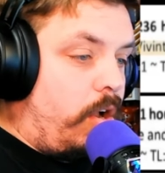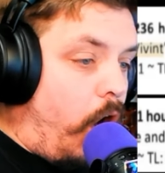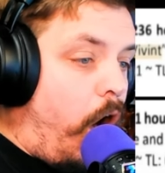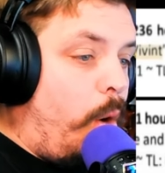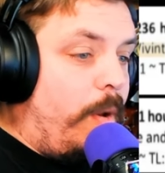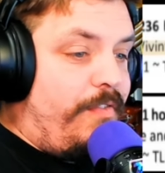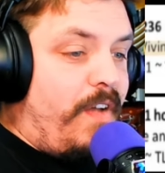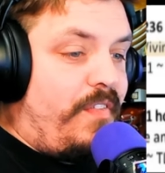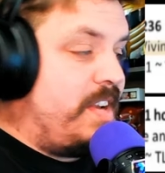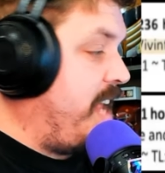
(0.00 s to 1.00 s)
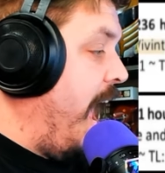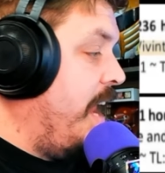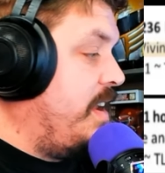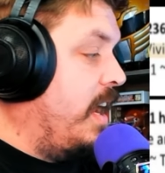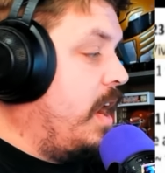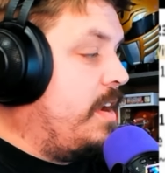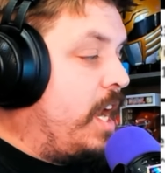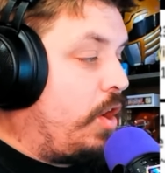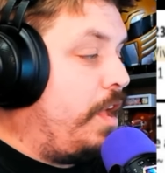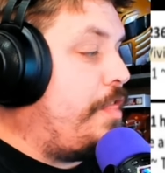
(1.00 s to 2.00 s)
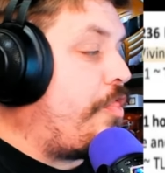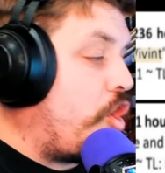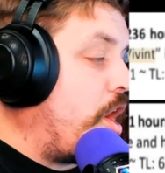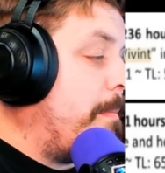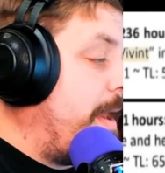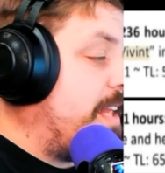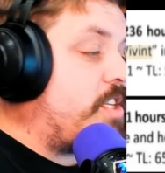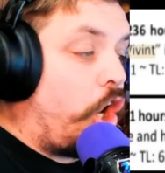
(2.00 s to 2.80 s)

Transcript: call with Vivint ended nearly 30 minutes